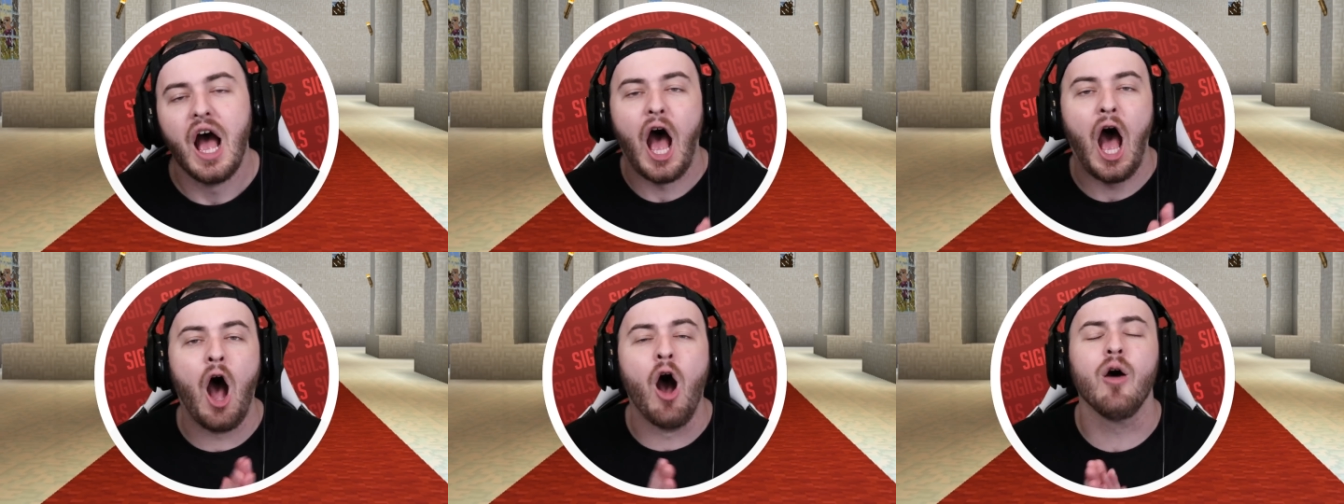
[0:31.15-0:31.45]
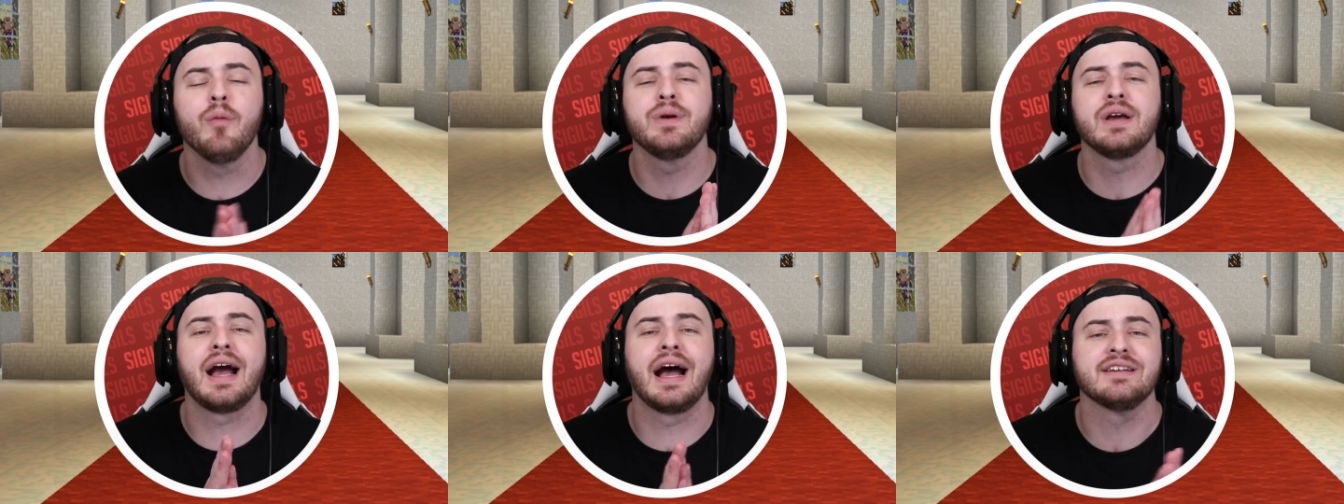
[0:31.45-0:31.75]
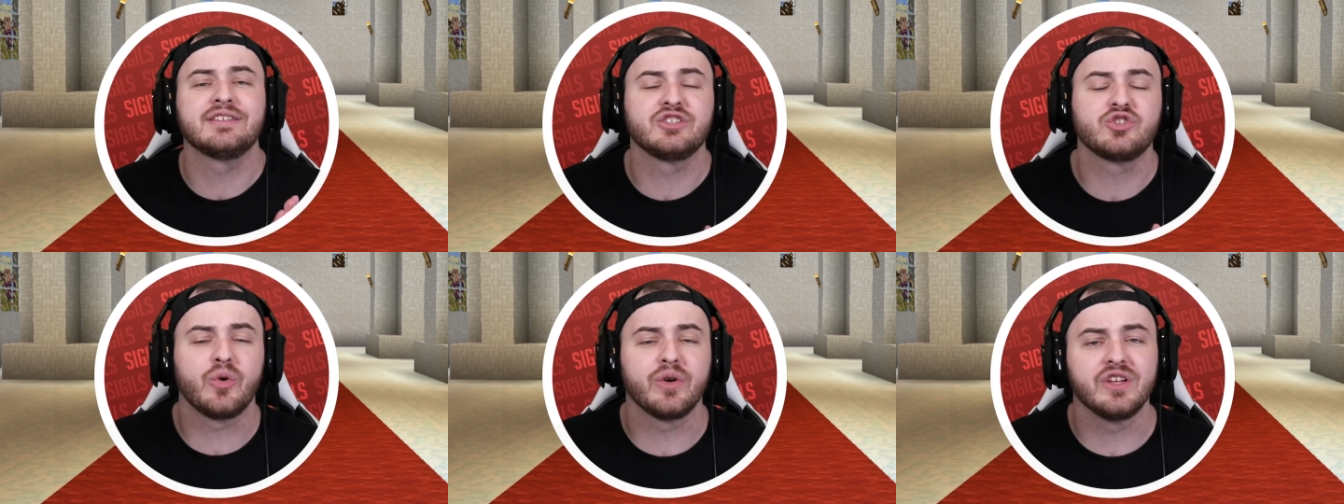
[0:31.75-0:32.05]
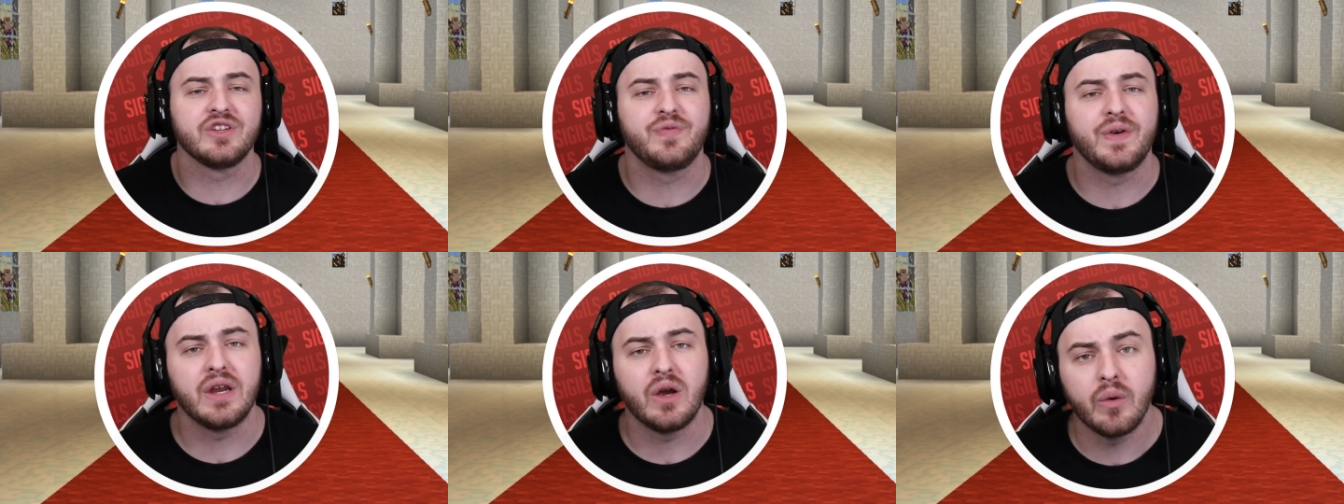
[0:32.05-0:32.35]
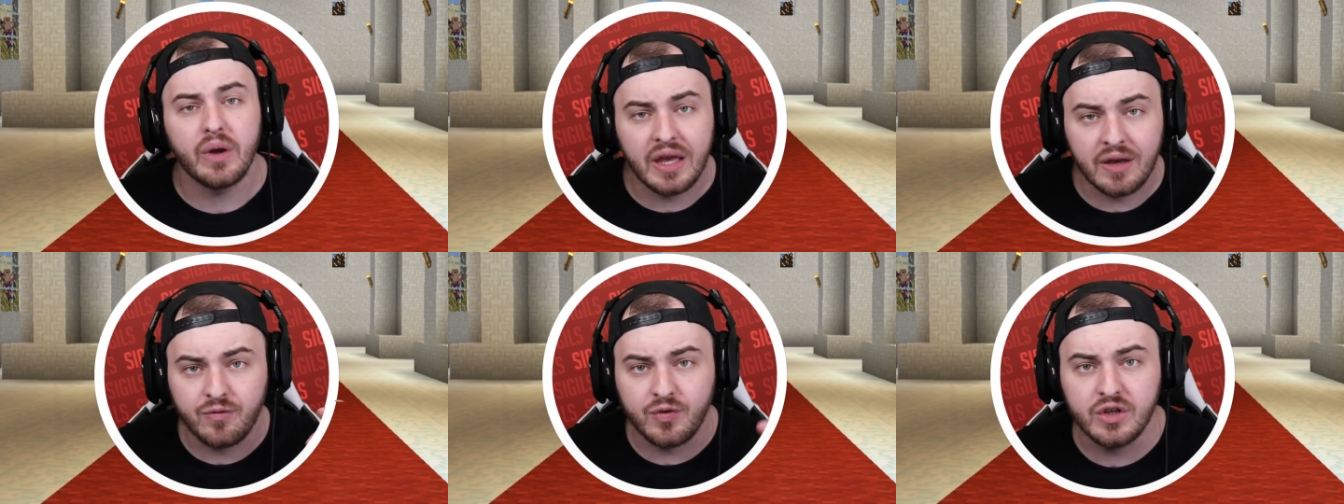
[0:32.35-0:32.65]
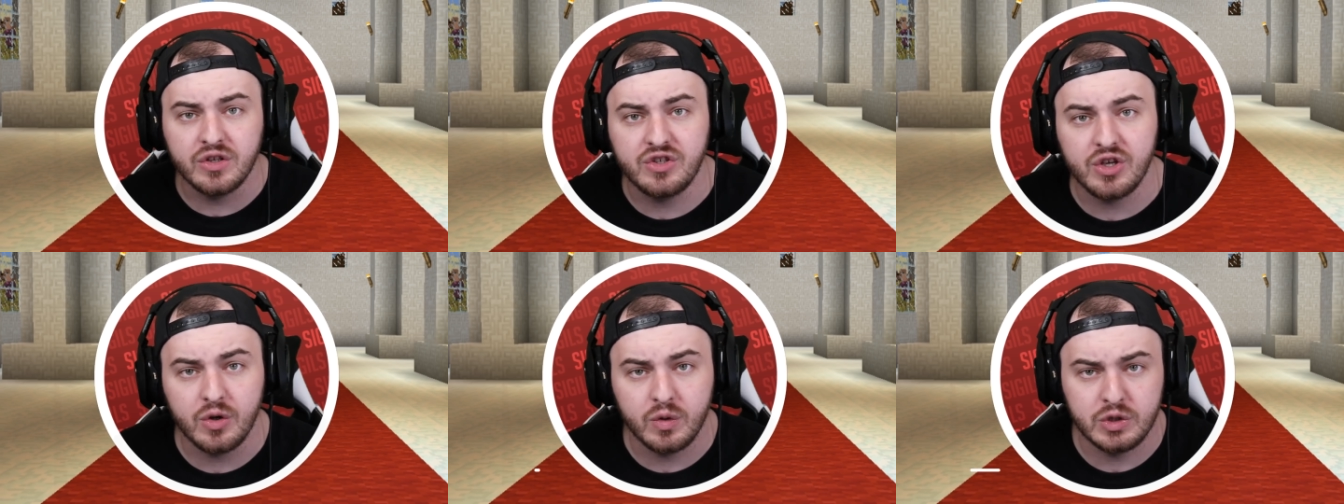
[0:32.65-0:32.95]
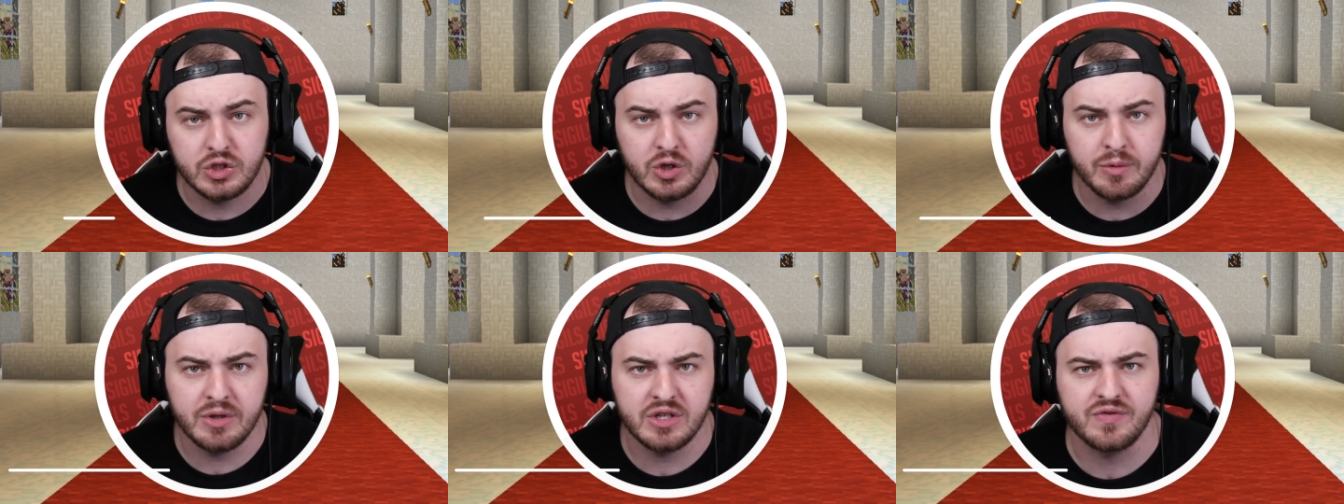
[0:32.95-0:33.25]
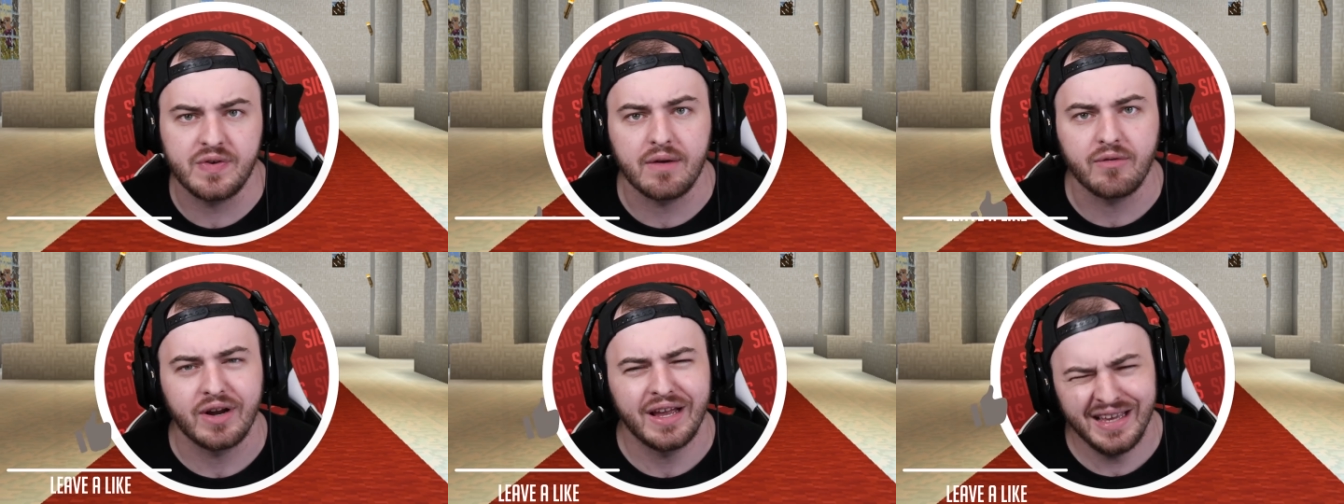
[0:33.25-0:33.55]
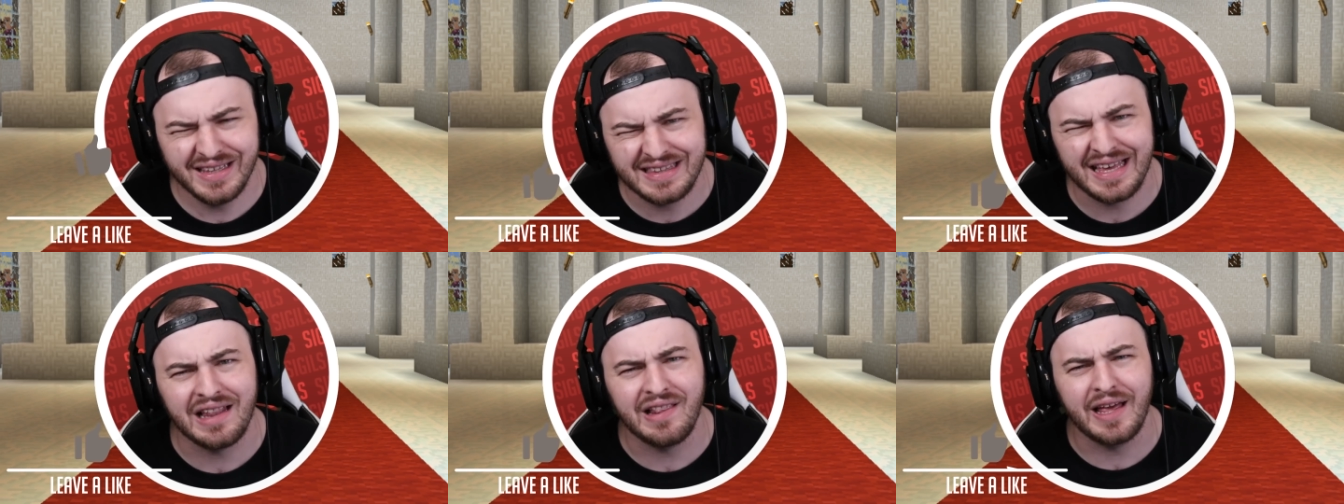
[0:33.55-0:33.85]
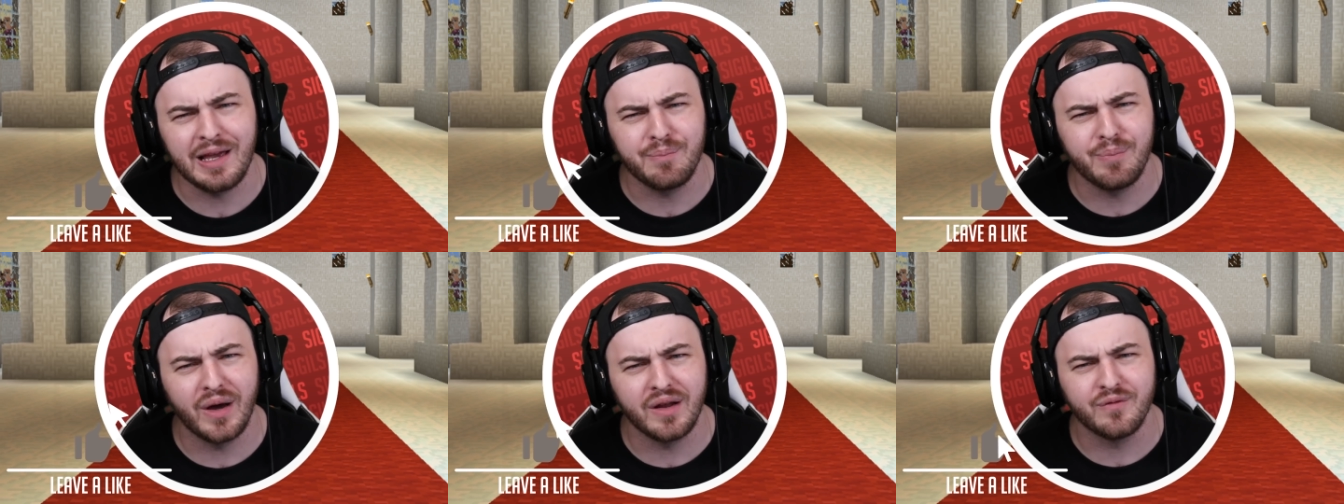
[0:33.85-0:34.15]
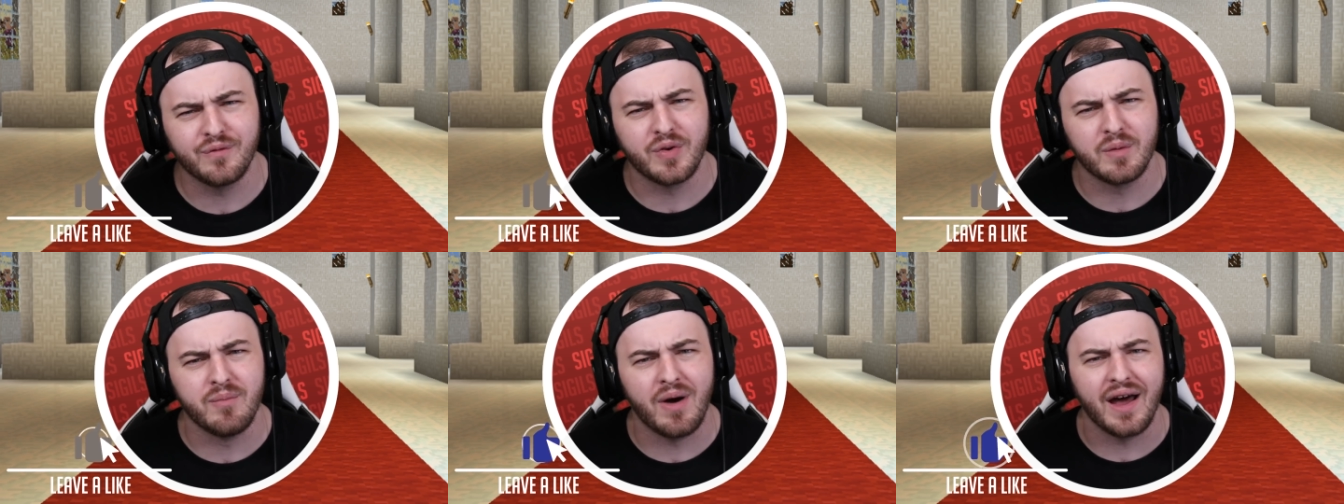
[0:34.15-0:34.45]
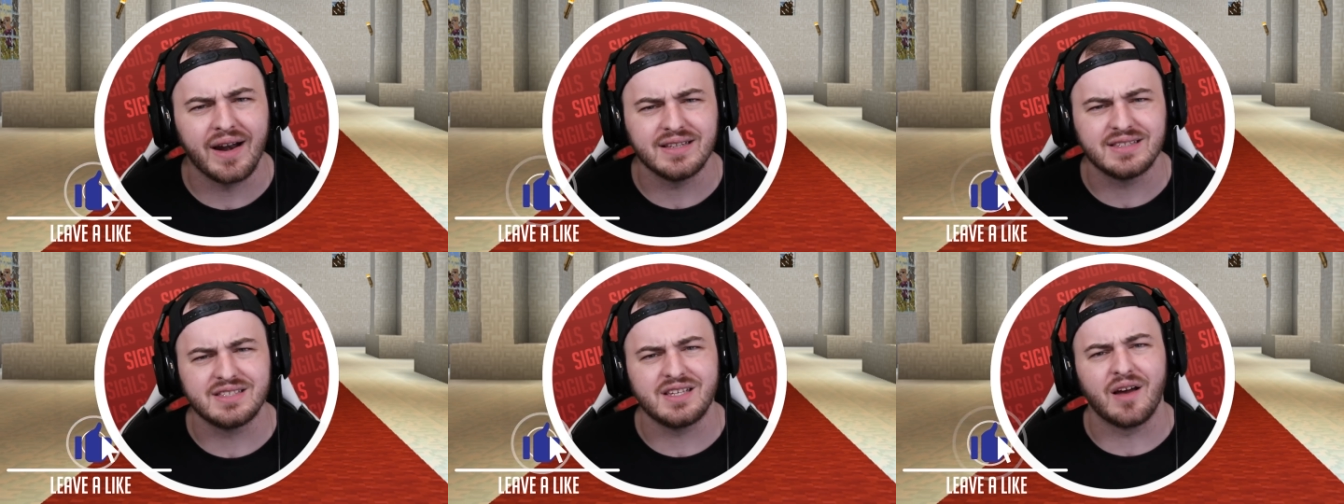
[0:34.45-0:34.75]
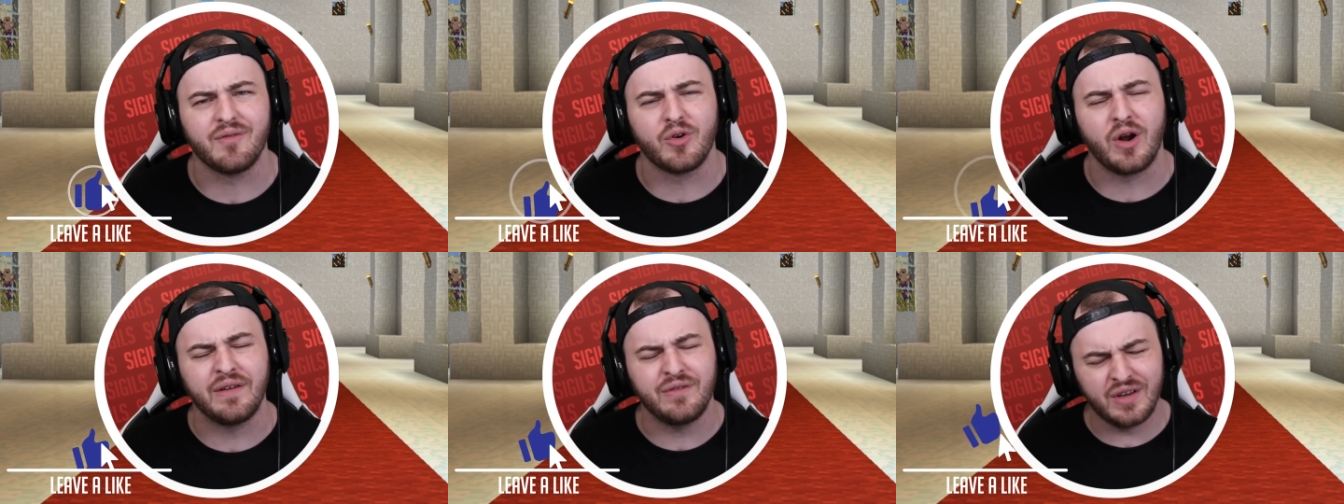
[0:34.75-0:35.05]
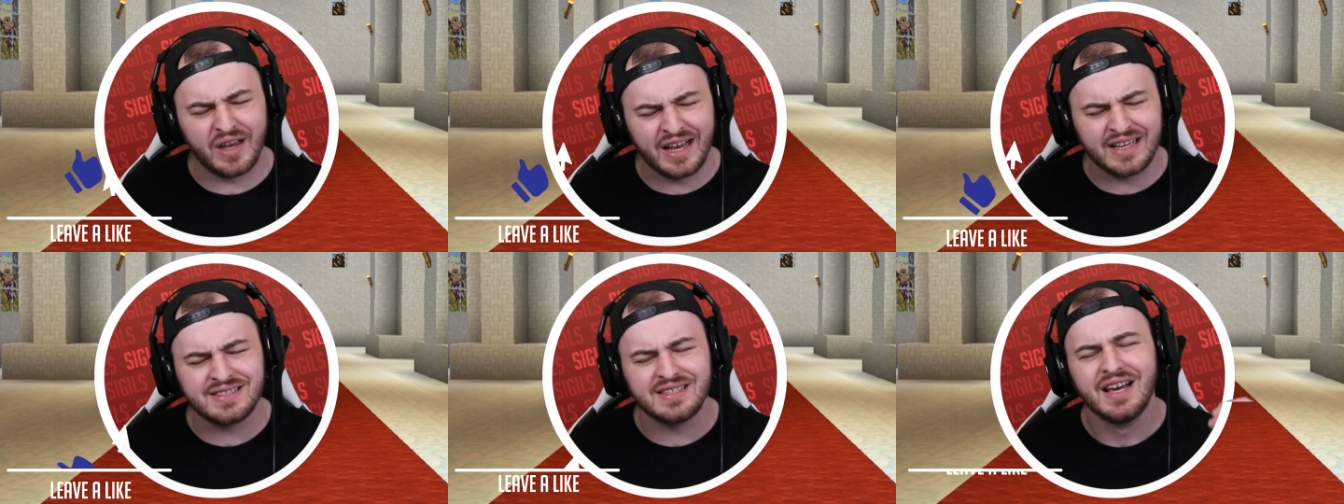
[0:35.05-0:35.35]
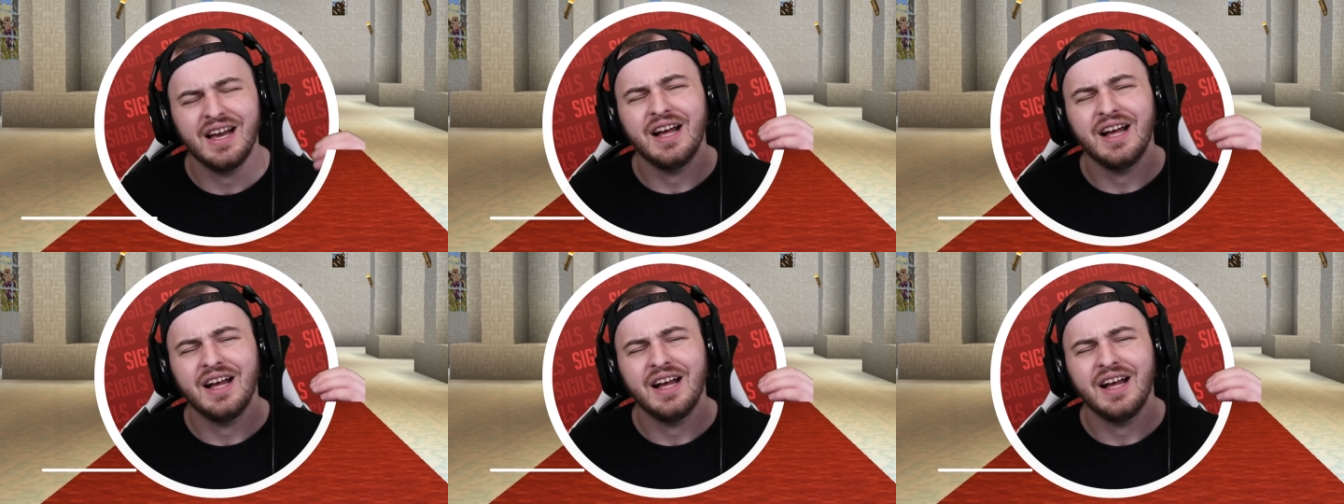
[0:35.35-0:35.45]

I hope you guys enjoy this video. If you do, do me a favor, hit that like button for modded stuff, right? You guys,